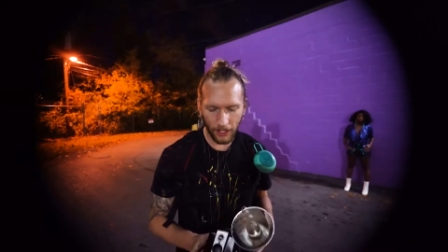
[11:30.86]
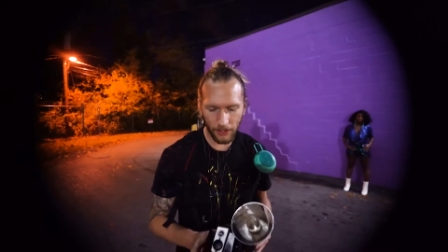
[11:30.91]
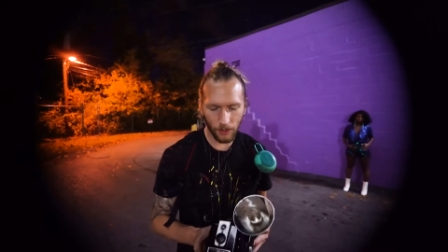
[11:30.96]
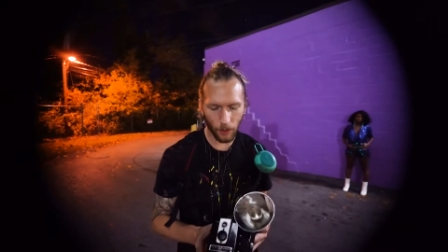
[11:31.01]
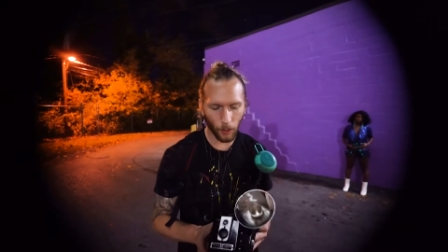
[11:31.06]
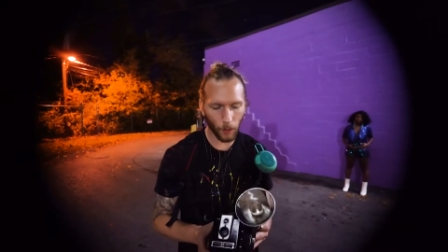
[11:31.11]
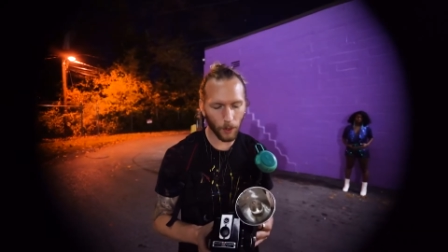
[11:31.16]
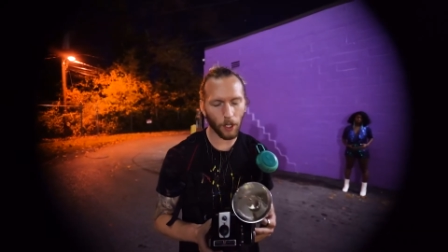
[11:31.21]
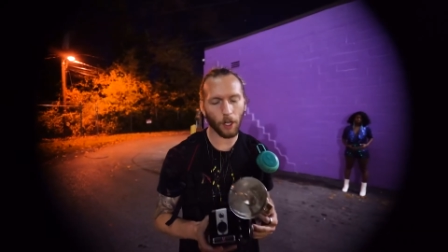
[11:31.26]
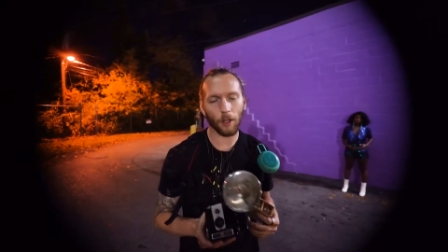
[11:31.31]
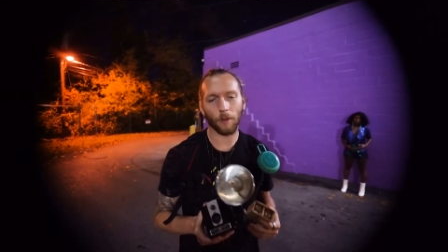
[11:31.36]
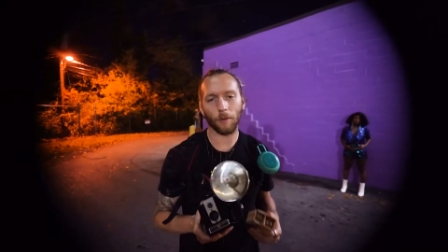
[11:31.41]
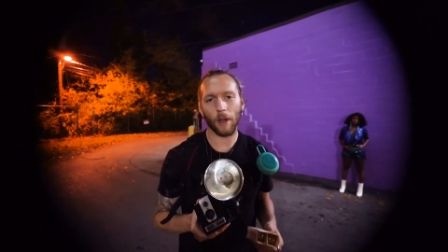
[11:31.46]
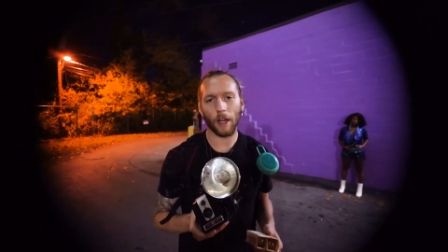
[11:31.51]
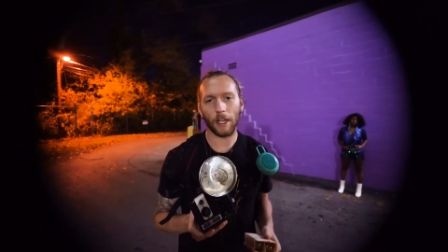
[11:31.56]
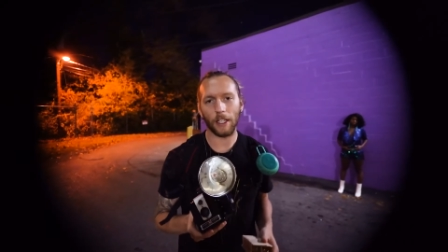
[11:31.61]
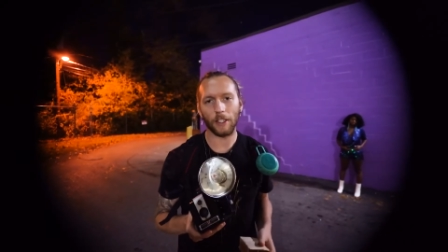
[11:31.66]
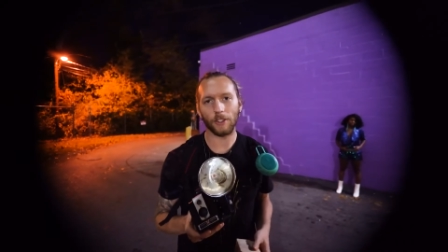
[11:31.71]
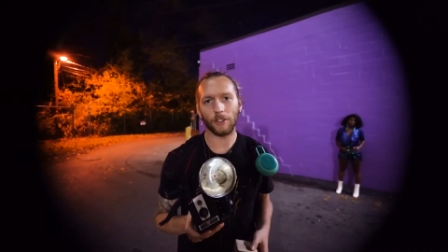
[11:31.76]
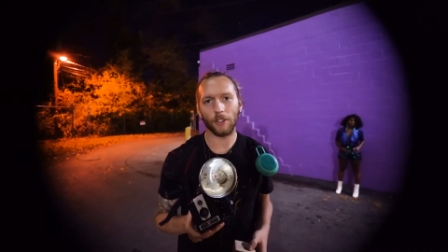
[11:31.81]
so we are
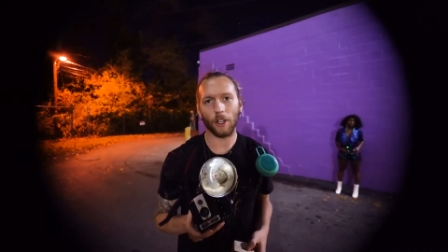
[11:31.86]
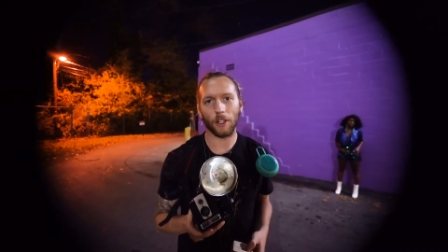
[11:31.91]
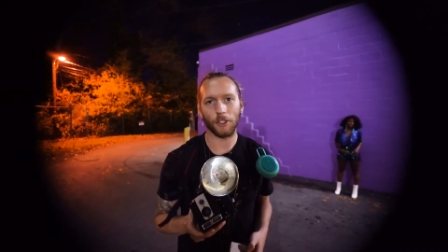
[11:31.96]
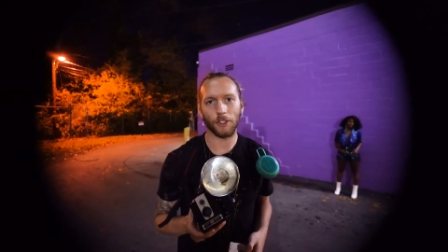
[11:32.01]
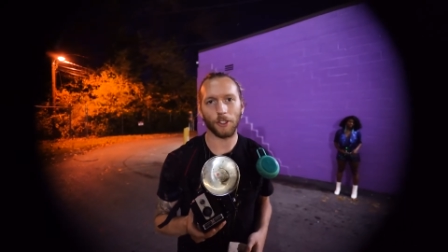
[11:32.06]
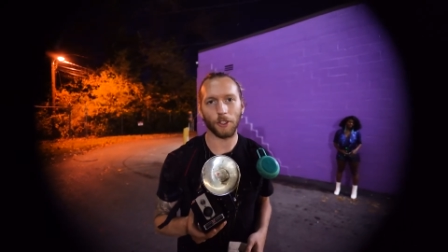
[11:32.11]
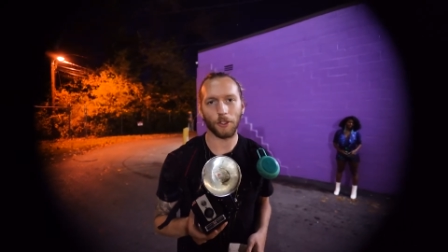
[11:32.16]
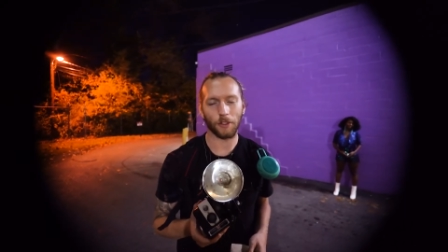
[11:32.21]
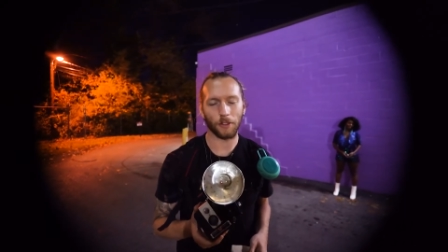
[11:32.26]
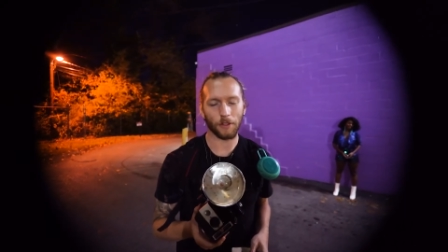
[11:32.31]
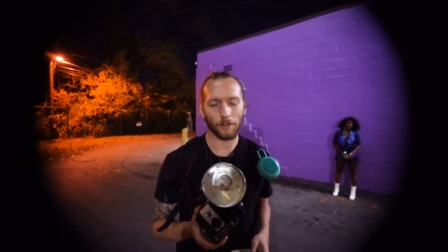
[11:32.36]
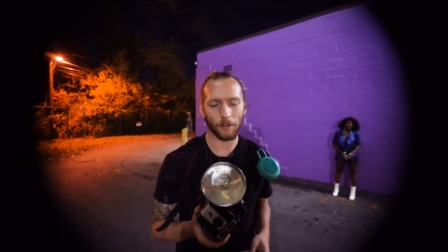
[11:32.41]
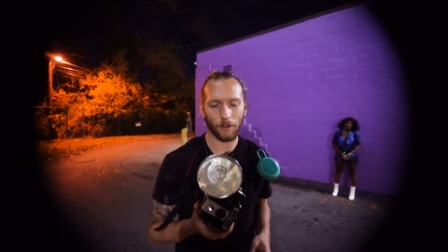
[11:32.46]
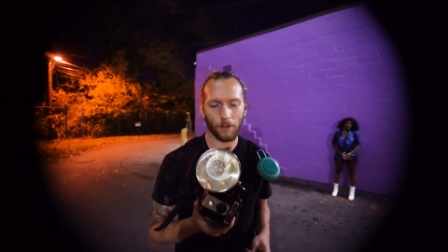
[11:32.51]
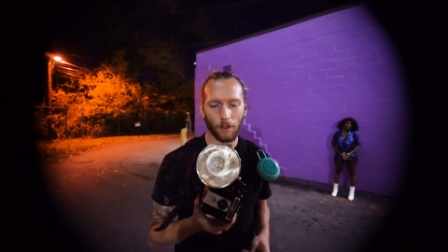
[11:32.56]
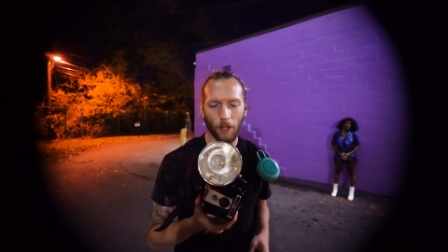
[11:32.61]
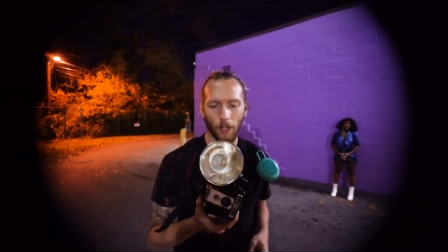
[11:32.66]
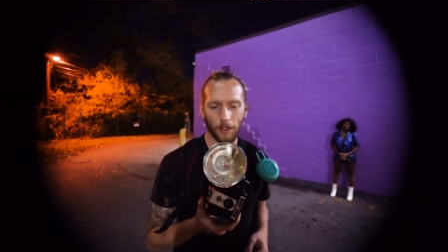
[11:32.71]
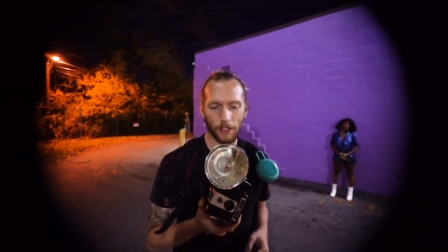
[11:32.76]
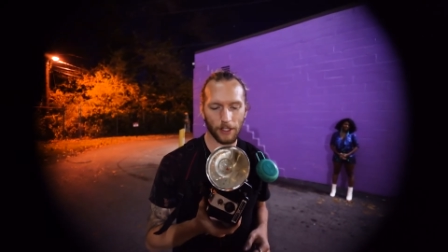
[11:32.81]
ready to start shooting
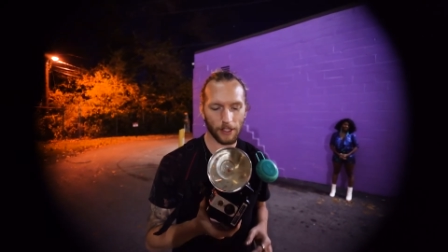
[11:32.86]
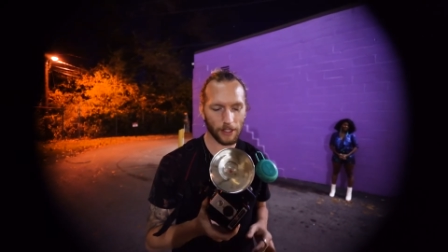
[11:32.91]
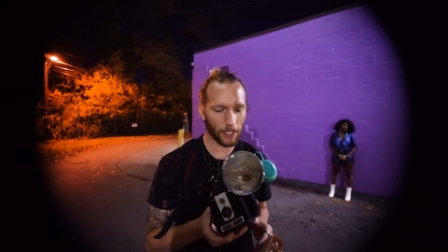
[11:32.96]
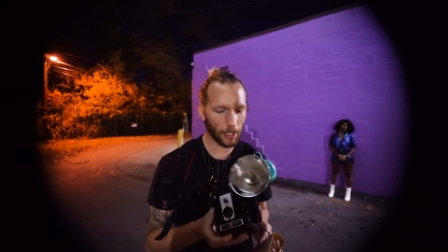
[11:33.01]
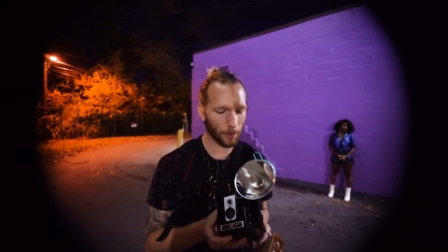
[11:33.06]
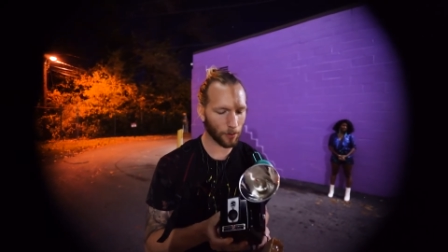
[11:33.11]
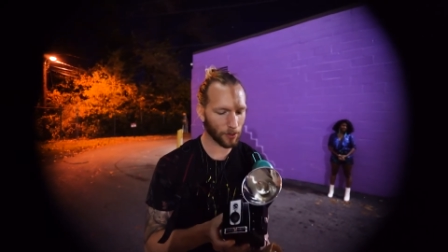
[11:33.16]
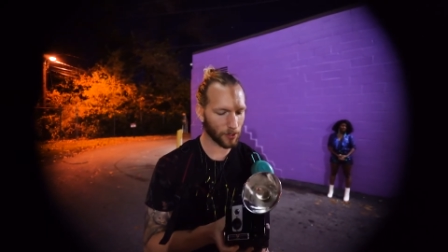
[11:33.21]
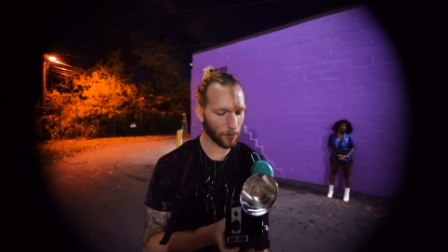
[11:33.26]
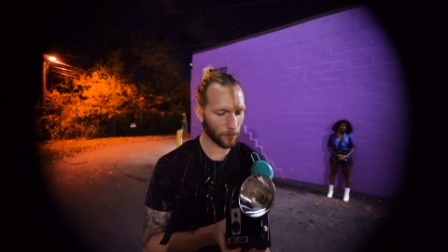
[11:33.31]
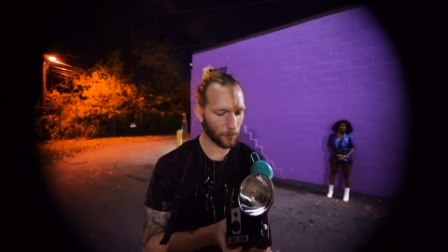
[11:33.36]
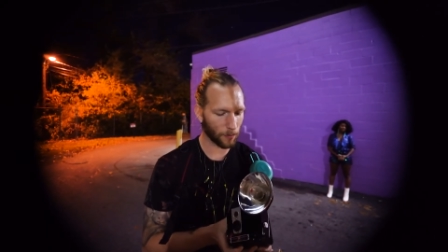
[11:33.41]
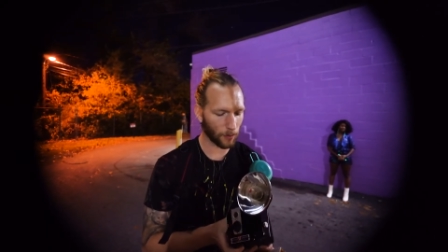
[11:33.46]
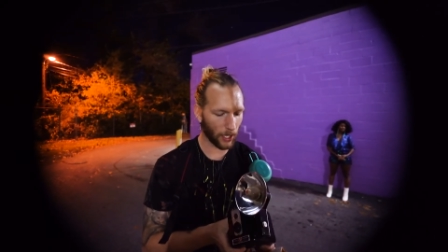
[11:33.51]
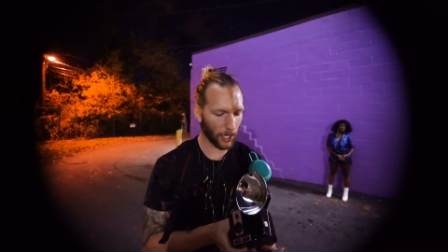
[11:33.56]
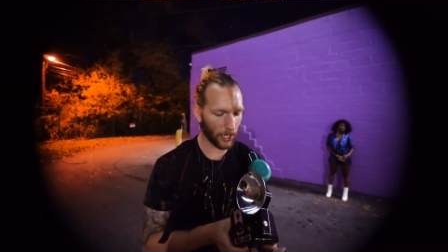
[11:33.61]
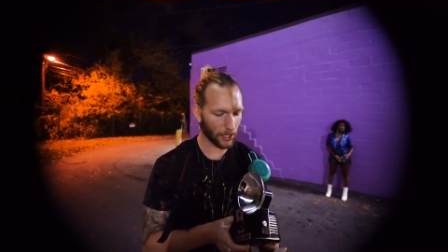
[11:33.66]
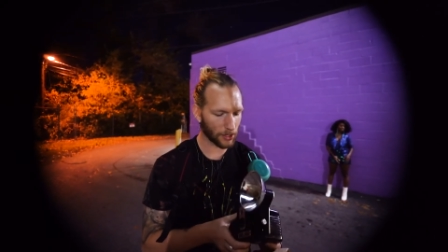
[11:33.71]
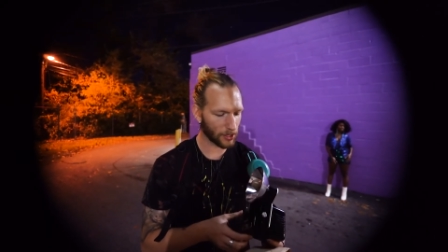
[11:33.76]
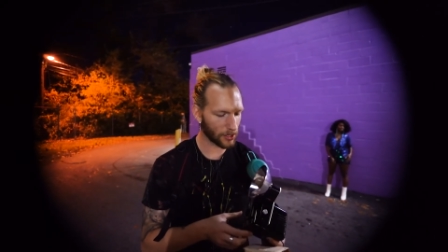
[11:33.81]
on this thing with some
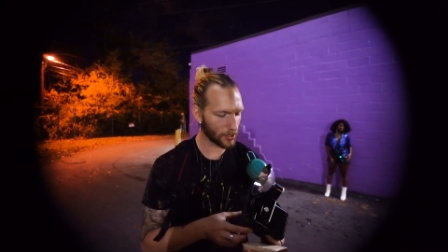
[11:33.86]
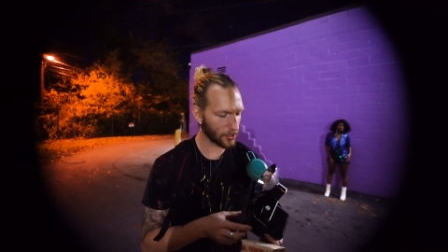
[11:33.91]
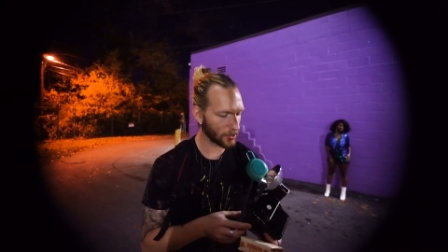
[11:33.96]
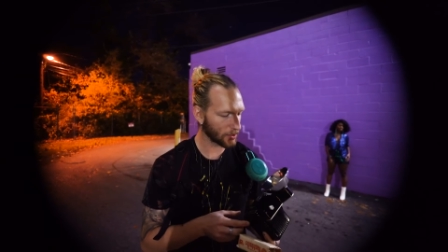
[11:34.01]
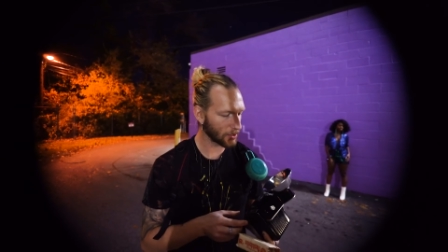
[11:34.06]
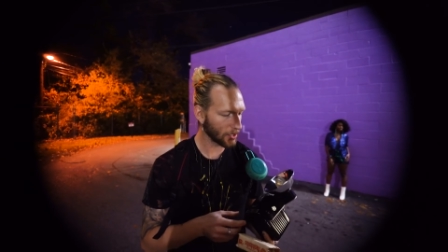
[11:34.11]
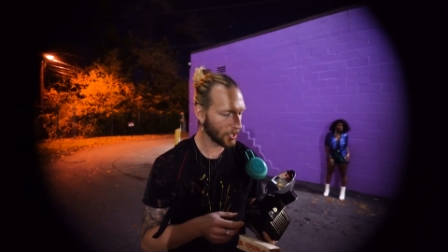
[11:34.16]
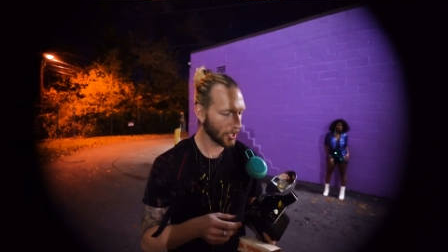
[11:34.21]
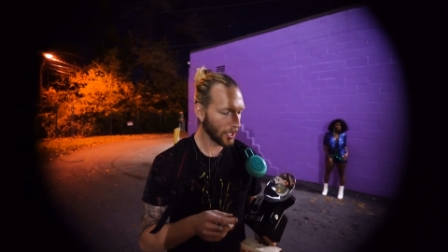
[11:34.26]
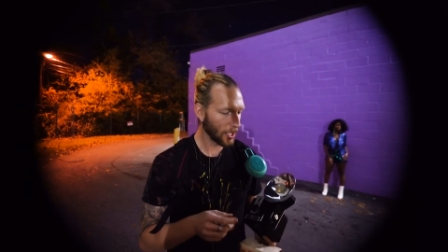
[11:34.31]
flashes.